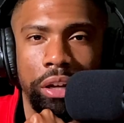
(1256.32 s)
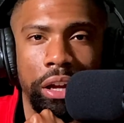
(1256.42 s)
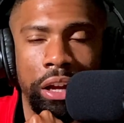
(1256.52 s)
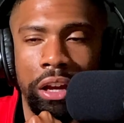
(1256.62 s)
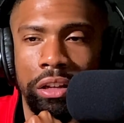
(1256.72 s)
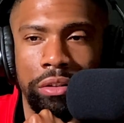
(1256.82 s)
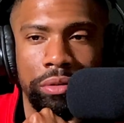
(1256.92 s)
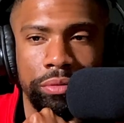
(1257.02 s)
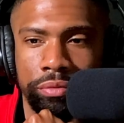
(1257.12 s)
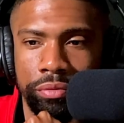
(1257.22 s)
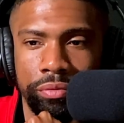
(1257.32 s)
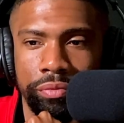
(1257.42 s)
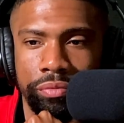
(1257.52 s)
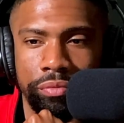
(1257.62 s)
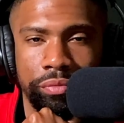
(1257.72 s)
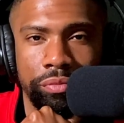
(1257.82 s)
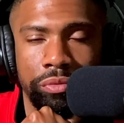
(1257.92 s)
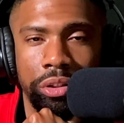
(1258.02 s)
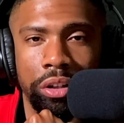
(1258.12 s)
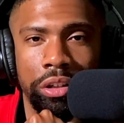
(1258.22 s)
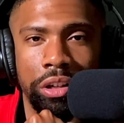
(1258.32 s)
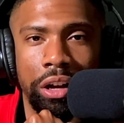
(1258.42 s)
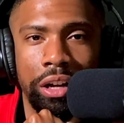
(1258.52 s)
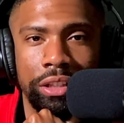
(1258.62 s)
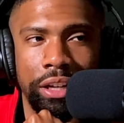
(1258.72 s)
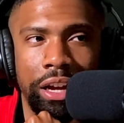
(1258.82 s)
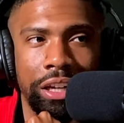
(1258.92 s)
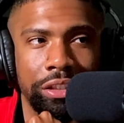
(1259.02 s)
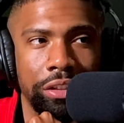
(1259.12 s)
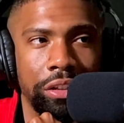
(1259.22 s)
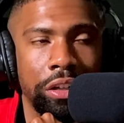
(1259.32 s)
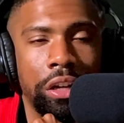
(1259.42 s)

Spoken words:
in good contacts and